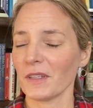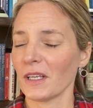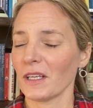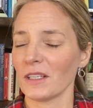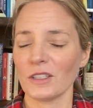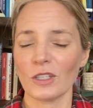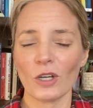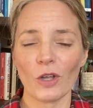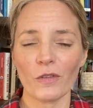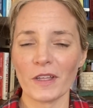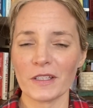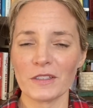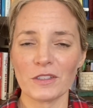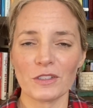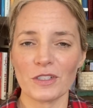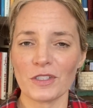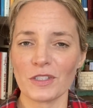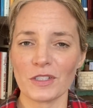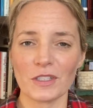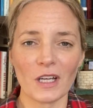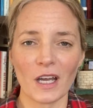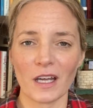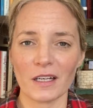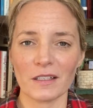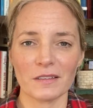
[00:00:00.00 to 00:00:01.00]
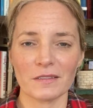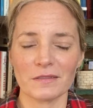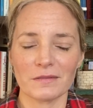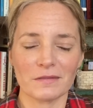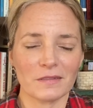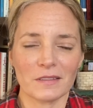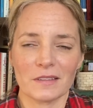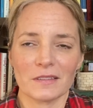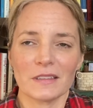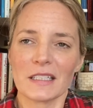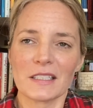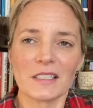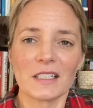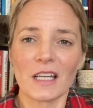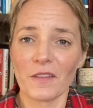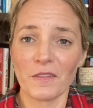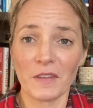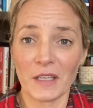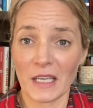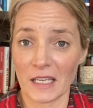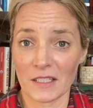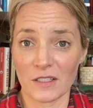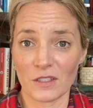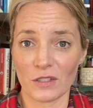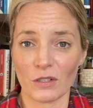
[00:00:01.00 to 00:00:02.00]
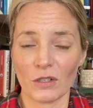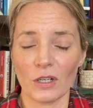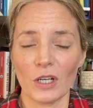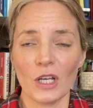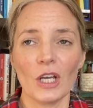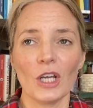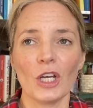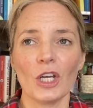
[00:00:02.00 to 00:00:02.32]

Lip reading: Y'all, that's not the answer.